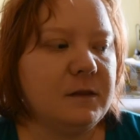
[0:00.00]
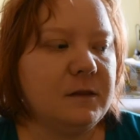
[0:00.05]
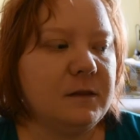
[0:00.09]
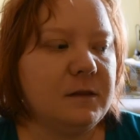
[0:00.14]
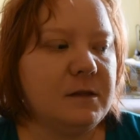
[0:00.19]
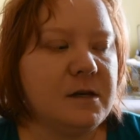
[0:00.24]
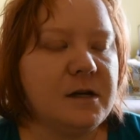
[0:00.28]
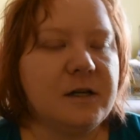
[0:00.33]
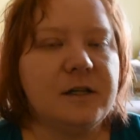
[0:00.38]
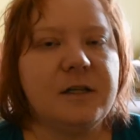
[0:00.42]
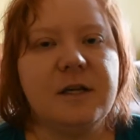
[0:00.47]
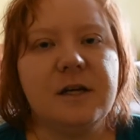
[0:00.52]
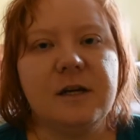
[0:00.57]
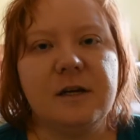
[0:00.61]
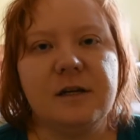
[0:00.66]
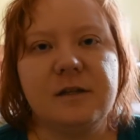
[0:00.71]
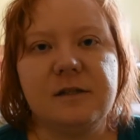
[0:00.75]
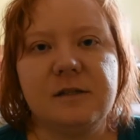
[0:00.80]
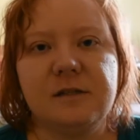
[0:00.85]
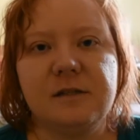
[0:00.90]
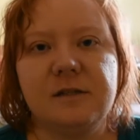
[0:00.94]
the
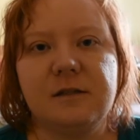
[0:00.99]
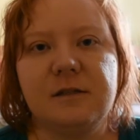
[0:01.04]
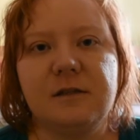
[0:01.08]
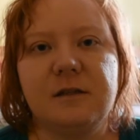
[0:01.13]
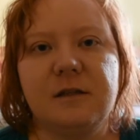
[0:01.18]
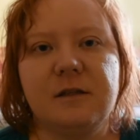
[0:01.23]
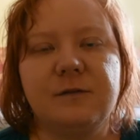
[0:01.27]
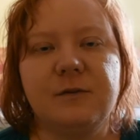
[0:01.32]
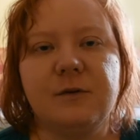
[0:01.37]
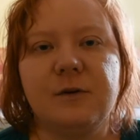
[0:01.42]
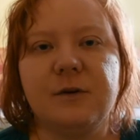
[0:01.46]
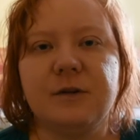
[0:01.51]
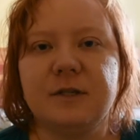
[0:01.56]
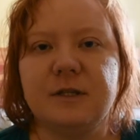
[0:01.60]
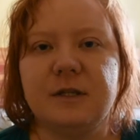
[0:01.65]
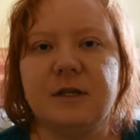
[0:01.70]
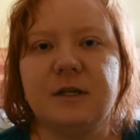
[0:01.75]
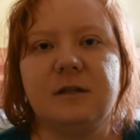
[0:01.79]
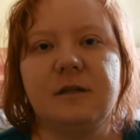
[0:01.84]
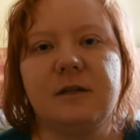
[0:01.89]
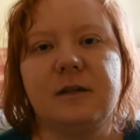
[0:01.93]
ideas and thoughts
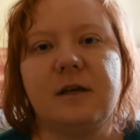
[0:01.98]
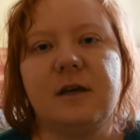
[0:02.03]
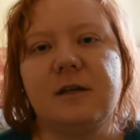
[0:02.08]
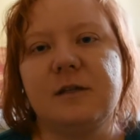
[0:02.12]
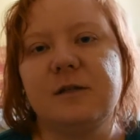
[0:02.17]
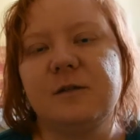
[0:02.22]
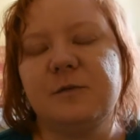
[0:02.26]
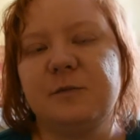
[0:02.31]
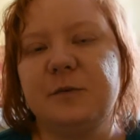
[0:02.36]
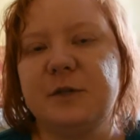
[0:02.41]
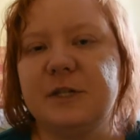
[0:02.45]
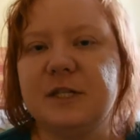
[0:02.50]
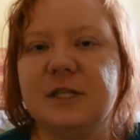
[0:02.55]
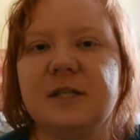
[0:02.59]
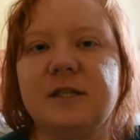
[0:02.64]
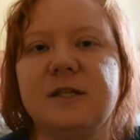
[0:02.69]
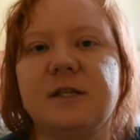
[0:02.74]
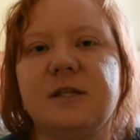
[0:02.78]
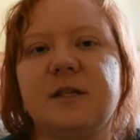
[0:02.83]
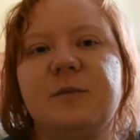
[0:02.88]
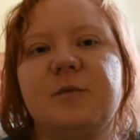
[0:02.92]
that Kaysen
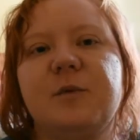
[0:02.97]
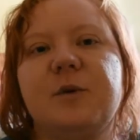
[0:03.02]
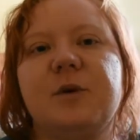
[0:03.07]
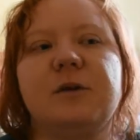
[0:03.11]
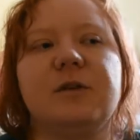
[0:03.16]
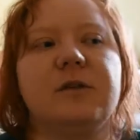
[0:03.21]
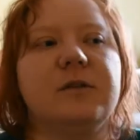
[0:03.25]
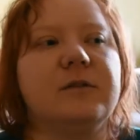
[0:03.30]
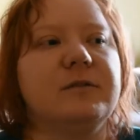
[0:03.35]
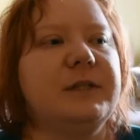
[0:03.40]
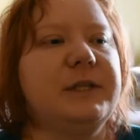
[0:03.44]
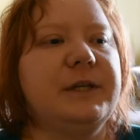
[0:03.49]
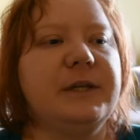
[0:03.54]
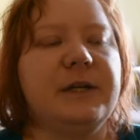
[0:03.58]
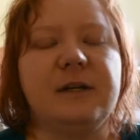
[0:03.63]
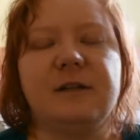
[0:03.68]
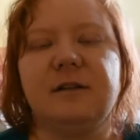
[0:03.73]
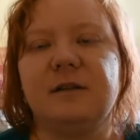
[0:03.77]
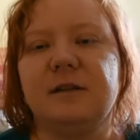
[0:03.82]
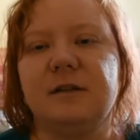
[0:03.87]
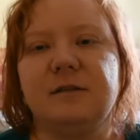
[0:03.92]
presents in the book, you
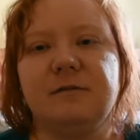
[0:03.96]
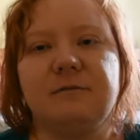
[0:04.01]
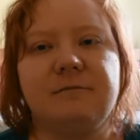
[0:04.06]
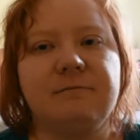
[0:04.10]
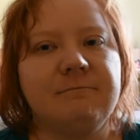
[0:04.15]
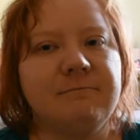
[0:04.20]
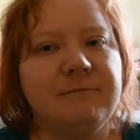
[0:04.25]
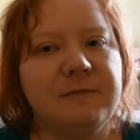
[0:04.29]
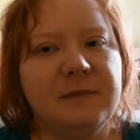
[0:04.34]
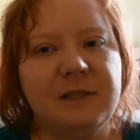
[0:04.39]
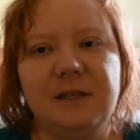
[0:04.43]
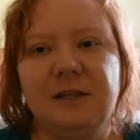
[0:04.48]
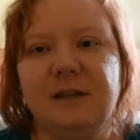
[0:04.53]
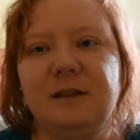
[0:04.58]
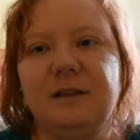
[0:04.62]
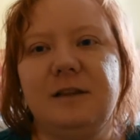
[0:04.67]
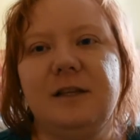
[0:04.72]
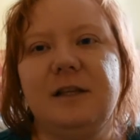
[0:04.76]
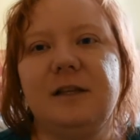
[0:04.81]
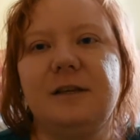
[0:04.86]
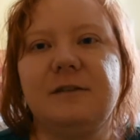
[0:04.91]
can
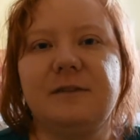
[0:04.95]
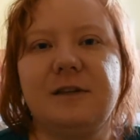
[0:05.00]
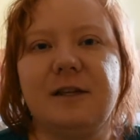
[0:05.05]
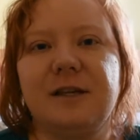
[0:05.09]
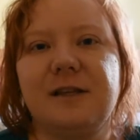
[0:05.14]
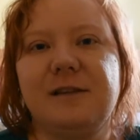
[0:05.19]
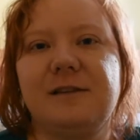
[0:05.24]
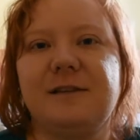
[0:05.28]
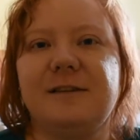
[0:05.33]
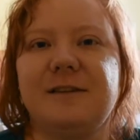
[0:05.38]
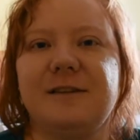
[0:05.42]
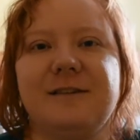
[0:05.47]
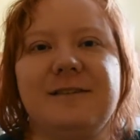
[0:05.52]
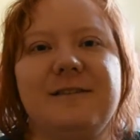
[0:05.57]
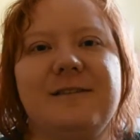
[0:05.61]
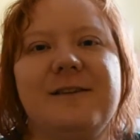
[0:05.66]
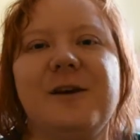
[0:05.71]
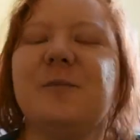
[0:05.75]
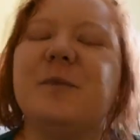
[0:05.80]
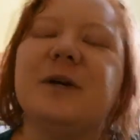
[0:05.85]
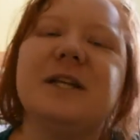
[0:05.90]
leave that
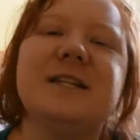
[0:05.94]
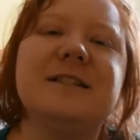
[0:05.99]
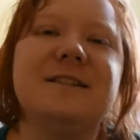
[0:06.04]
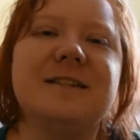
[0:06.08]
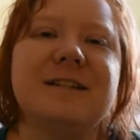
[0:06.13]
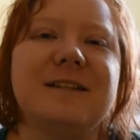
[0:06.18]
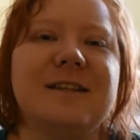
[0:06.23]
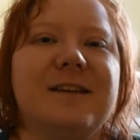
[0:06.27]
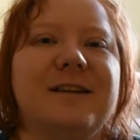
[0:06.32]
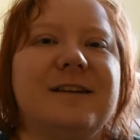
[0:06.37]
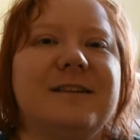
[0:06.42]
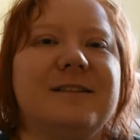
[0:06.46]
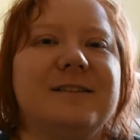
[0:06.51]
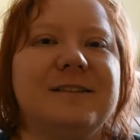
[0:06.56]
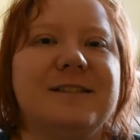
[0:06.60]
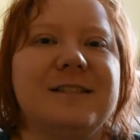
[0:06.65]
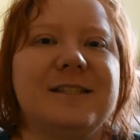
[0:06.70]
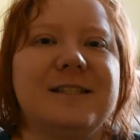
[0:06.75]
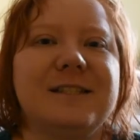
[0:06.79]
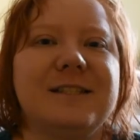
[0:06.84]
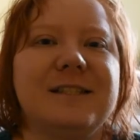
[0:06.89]
in the
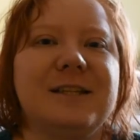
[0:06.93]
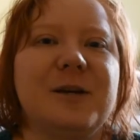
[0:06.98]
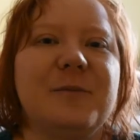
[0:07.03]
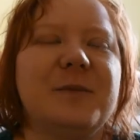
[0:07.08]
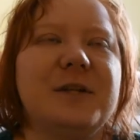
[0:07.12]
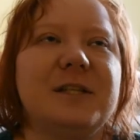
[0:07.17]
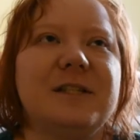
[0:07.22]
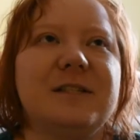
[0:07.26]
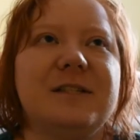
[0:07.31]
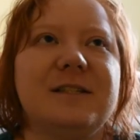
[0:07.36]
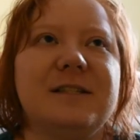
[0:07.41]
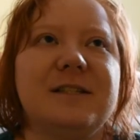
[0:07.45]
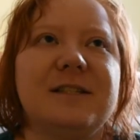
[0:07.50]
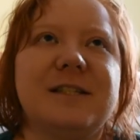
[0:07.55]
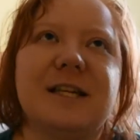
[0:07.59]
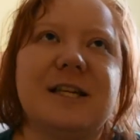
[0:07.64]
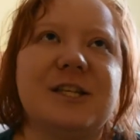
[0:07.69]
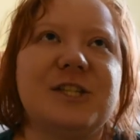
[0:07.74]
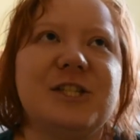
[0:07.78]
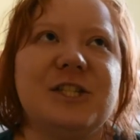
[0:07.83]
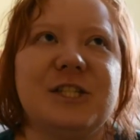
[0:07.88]
comment
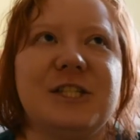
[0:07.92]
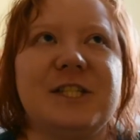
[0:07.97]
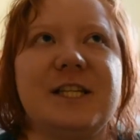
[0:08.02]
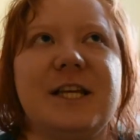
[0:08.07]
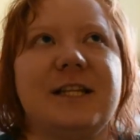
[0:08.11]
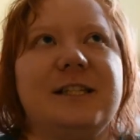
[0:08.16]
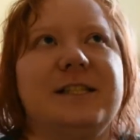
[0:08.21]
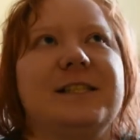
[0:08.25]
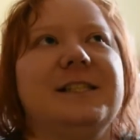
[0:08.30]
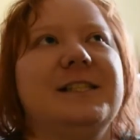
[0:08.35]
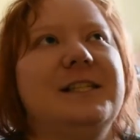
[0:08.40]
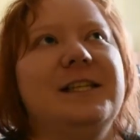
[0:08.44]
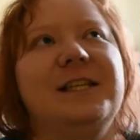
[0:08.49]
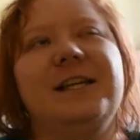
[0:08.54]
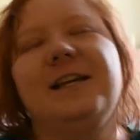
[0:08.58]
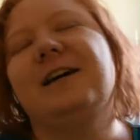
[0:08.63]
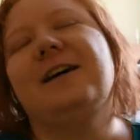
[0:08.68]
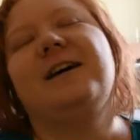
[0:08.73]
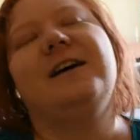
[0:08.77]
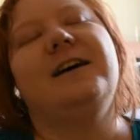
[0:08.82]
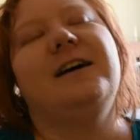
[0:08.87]
section, and
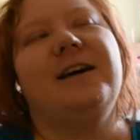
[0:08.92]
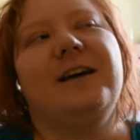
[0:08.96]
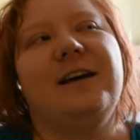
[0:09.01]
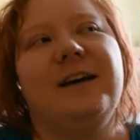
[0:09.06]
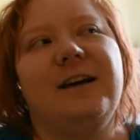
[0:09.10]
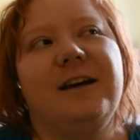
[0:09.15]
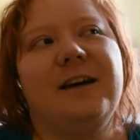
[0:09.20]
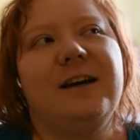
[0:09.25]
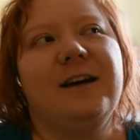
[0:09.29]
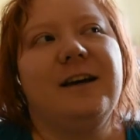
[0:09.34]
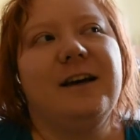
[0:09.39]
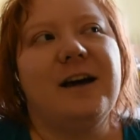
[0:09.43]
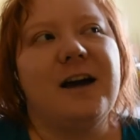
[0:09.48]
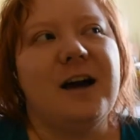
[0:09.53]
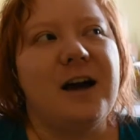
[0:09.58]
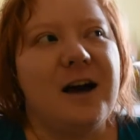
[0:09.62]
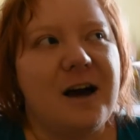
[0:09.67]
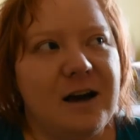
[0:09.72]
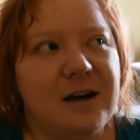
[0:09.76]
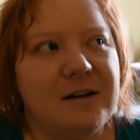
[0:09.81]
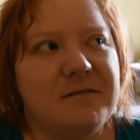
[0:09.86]

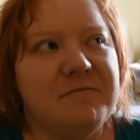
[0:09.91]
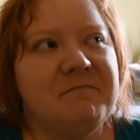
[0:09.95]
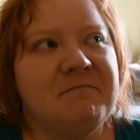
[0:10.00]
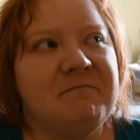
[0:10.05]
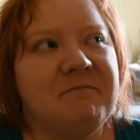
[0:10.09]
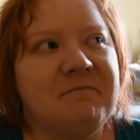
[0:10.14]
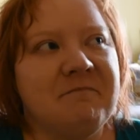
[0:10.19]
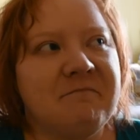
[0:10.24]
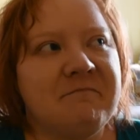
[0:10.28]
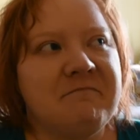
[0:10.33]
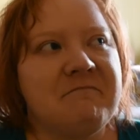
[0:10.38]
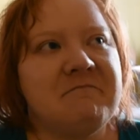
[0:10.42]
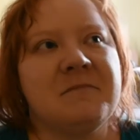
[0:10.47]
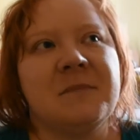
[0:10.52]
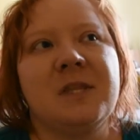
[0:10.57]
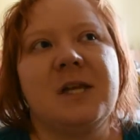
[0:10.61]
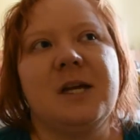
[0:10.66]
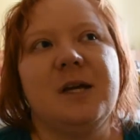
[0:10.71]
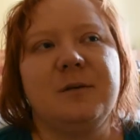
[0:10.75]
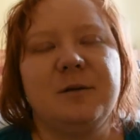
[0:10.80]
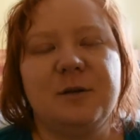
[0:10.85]

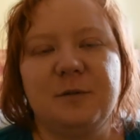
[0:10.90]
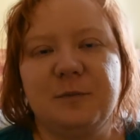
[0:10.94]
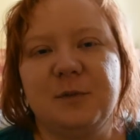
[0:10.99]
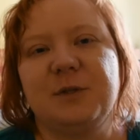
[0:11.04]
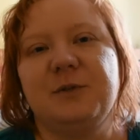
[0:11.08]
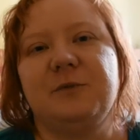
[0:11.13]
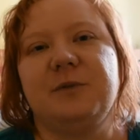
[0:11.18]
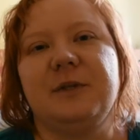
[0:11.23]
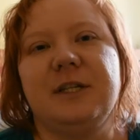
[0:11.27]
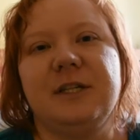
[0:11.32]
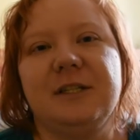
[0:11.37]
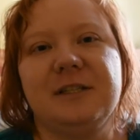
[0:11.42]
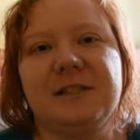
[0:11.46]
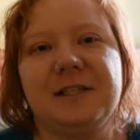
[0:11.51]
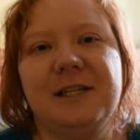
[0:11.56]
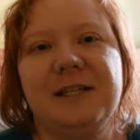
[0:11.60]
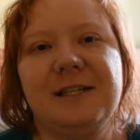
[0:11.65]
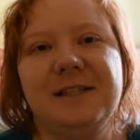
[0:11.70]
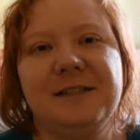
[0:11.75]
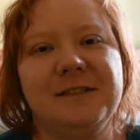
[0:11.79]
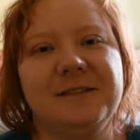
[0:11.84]
I promise to read it.
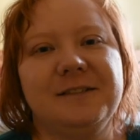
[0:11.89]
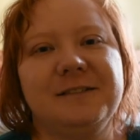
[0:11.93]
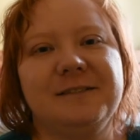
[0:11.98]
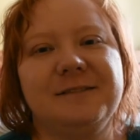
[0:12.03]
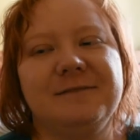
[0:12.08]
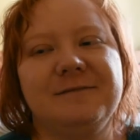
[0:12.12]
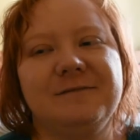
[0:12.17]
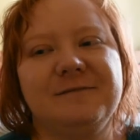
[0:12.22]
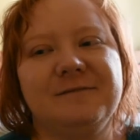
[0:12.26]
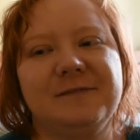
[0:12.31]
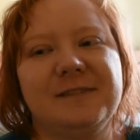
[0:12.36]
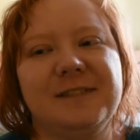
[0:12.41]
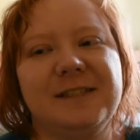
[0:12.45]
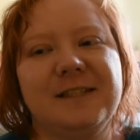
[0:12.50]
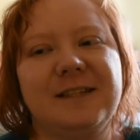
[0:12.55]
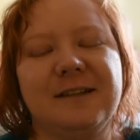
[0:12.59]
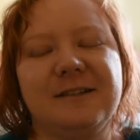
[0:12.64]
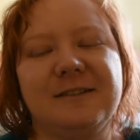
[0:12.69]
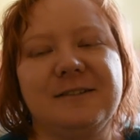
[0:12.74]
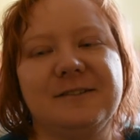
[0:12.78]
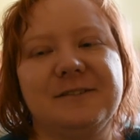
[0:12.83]

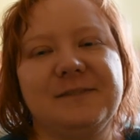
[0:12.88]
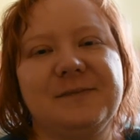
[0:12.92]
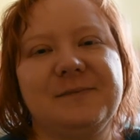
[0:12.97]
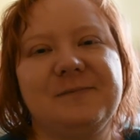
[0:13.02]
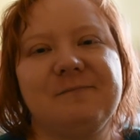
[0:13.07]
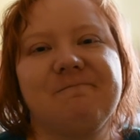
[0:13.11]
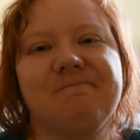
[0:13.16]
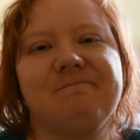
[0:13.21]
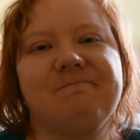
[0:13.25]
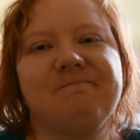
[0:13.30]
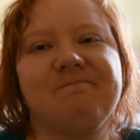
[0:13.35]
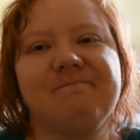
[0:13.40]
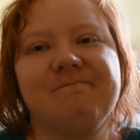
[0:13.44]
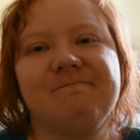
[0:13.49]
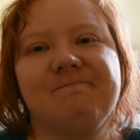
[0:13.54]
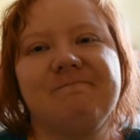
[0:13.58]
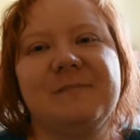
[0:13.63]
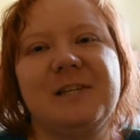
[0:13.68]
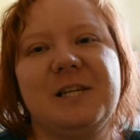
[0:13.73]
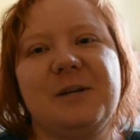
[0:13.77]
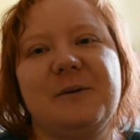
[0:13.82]
So
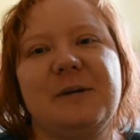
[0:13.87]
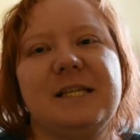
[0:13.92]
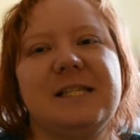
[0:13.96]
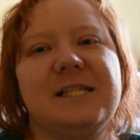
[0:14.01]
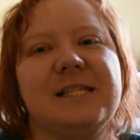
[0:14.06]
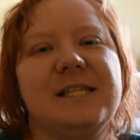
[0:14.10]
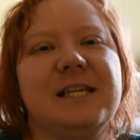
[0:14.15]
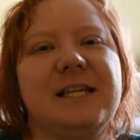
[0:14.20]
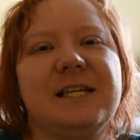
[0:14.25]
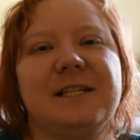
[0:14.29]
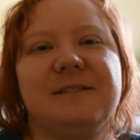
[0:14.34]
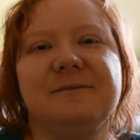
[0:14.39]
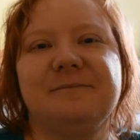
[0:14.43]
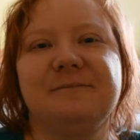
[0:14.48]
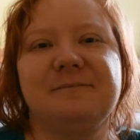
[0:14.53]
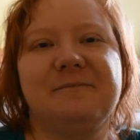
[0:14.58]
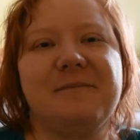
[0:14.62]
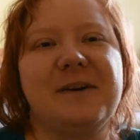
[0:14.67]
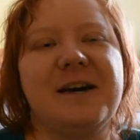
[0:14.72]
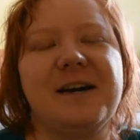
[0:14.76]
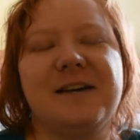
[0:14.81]
anyway, see ya.
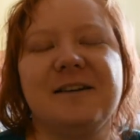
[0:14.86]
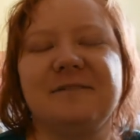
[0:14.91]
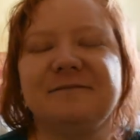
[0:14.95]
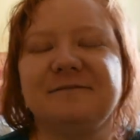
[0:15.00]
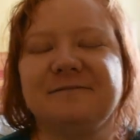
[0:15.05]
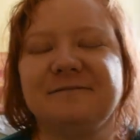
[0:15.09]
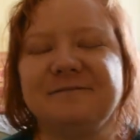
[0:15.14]
Bye.